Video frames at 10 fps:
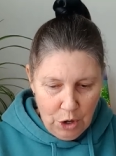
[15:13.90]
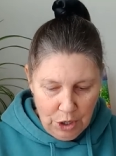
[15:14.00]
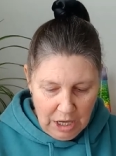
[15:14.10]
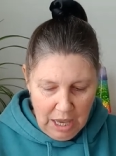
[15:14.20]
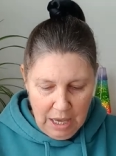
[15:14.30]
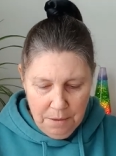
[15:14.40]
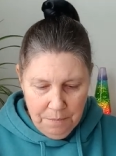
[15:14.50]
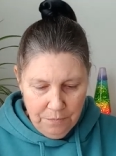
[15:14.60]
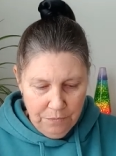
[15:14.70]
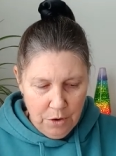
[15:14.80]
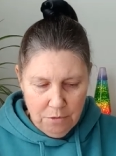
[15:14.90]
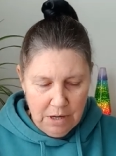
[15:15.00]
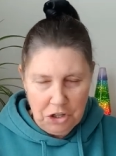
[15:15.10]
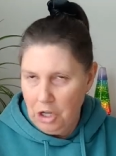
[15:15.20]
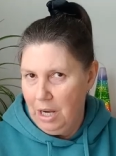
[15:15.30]
okay? Not
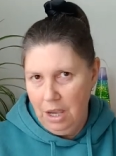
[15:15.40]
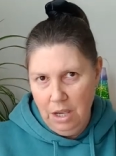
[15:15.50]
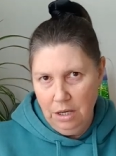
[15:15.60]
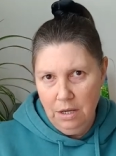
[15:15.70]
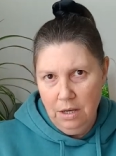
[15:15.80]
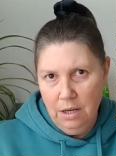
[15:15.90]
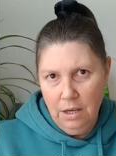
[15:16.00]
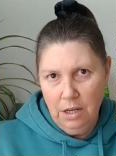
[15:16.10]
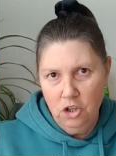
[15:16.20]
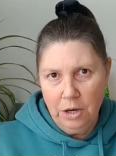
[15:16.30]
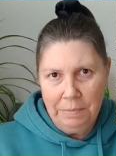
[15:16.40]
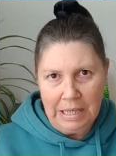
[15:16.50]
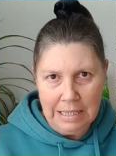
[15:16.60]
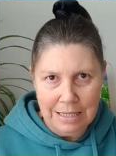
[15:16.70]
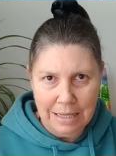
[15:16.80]
rushing in and
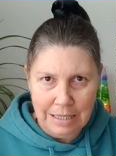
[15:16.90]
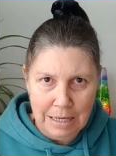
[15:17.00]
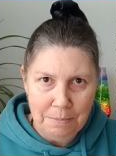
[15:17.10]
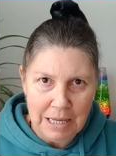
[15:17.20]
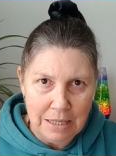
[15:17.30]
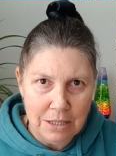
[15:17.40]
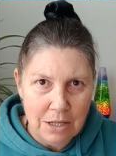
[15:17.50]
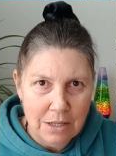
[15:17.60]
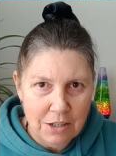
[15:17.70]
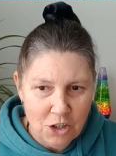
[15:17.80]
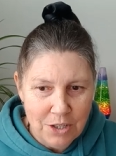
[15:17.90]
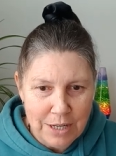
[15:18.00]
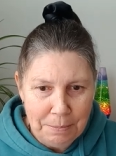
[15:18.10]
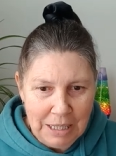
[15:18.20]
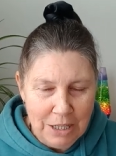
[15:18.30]
jumping into the deep end. Just
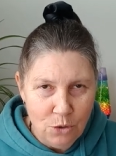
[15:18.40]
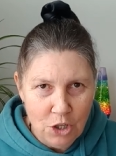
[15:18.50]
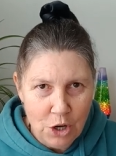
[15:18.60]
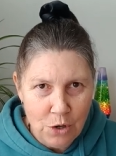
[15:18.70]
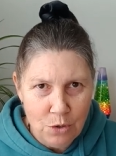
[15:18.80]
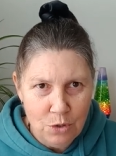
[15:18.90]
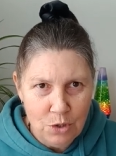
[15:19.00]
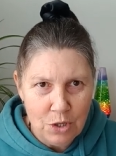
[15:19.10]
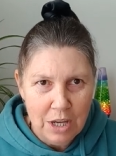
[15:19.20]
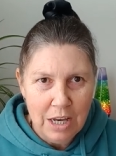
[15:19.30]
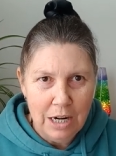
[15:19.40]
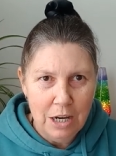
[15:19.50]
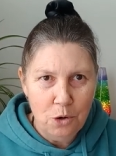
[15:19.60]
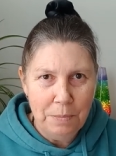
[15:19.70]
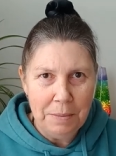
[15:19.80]
dabbling your toes,
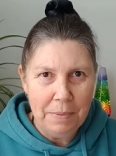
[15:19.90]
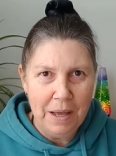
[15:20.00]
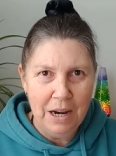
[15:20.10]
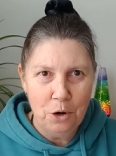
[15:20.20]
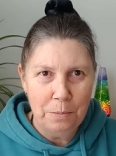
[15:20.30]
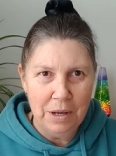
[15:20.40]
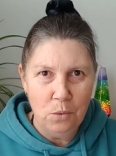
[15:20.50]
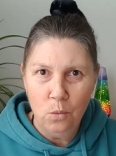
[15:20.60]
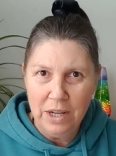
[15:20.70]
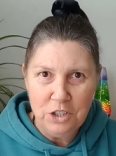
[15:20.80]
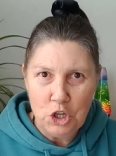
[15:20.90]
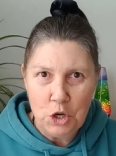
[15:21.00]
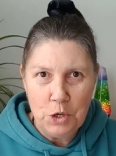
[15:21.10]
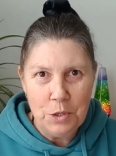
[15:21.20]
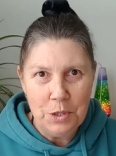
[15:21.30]
little bit by little bit, one
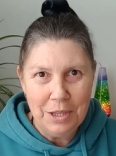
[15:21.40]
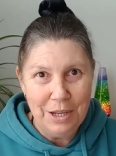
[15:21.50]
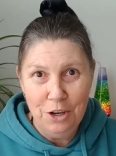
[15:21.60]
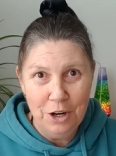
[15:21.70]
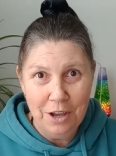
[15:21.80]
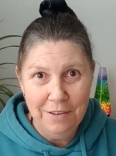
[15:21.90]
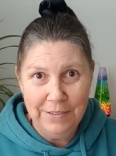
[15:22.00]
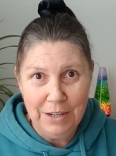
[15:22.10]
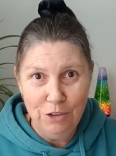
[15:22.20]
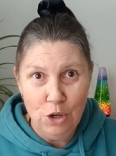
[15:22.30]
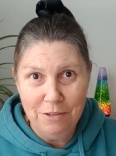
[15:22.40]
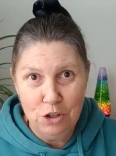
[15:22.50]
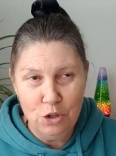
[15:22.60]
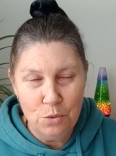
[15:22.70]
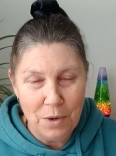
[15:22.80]
toe, you know, even if you have
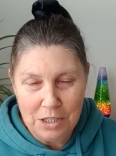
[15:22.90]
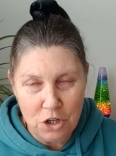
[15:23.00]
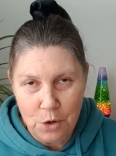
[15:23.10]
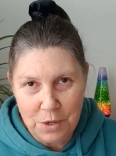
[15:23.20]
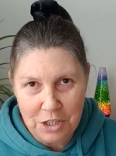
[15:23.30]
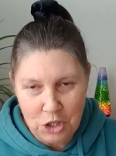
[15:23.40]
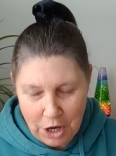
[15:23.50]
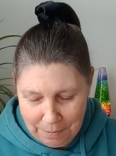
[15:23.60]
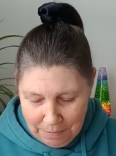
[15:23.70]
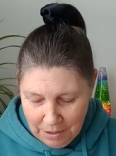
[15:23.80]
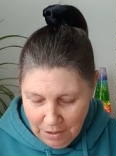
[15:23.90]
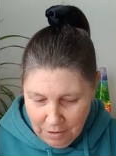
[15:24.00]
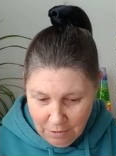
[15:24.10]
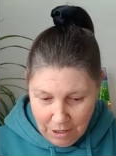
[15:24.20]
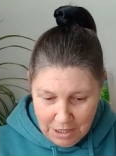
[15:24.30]
to do one toe at a time,
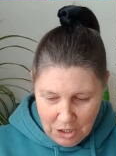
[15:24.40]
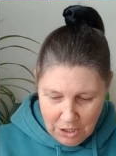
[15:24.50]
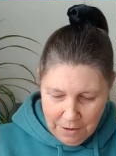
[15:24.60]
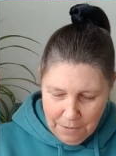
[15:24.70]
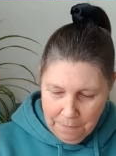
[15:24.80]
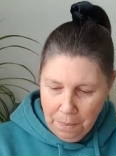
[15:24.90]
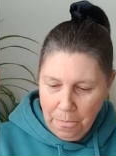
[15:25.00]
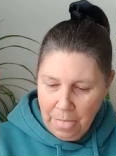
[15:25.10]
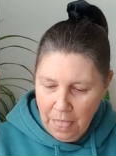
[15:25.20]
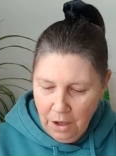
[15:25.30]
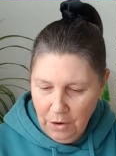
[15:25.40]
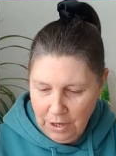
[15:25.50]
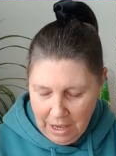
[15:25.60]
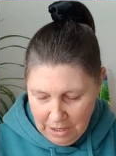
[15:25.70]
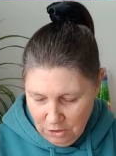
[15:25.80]
right?
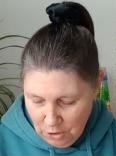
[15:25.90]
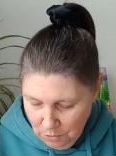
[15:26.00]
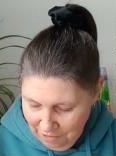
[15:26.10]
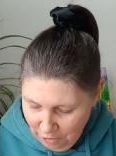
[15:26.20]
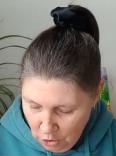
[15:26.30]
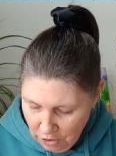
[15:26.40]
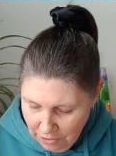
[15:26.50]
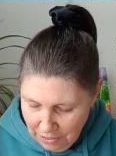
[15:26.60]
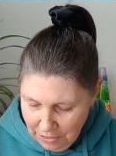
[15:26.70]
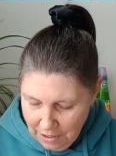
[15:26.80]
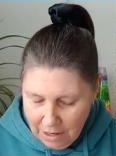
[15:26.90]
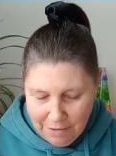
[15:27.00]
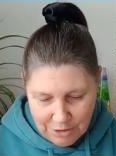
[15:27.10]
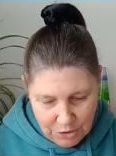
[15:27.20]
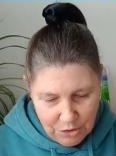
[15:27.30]
Okay, so we've got the
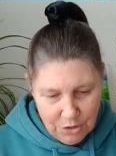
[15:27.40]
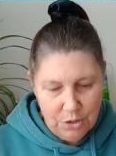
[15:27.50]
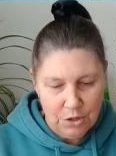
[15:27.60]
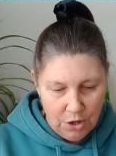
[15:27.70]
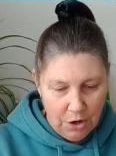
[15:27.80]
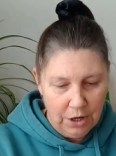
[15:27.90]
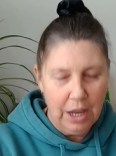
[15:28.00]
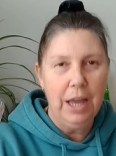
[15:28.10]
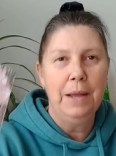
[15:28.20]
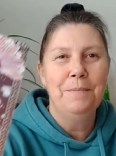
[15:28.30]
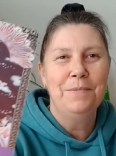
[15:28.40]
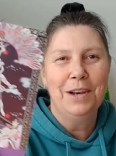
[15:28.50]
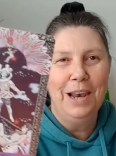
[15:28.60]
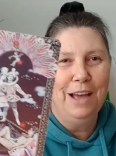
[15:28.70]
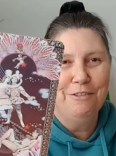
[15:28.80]
lovers. Okay,
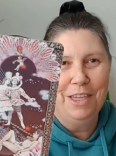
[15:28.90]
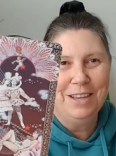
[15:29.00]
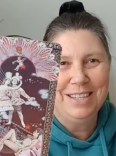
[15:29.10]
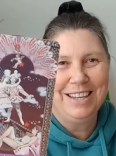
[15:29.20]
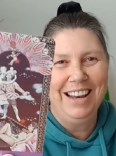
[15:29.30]
love this.